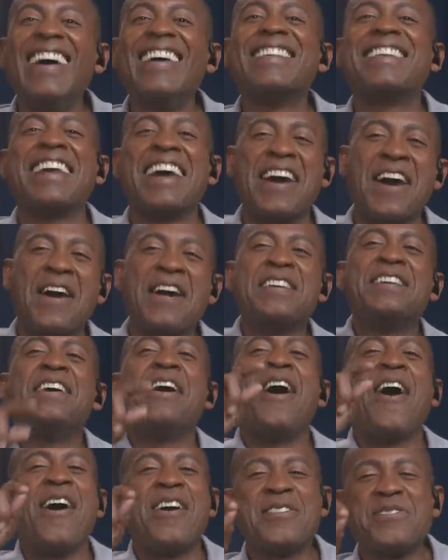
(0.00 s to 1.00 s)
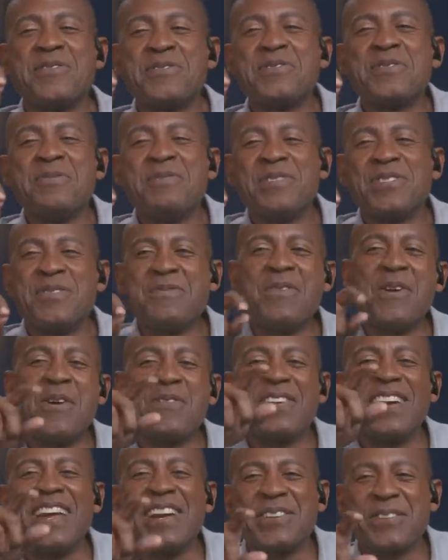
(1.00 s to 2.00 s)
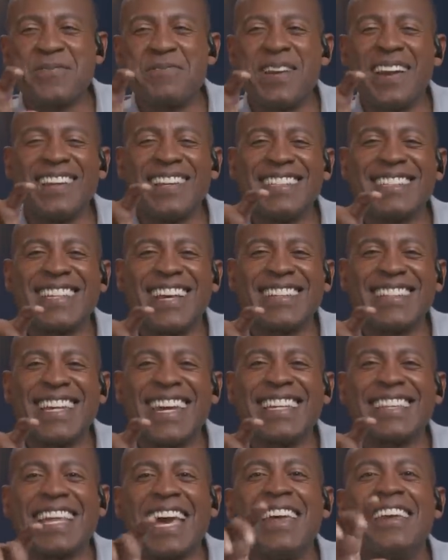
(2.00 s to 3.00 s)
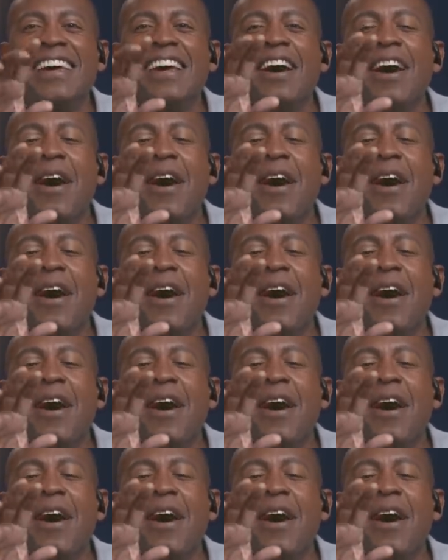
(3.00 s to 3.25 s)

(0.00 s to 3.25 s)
Okay, all right. You're more of an incrementalist. I'll take that.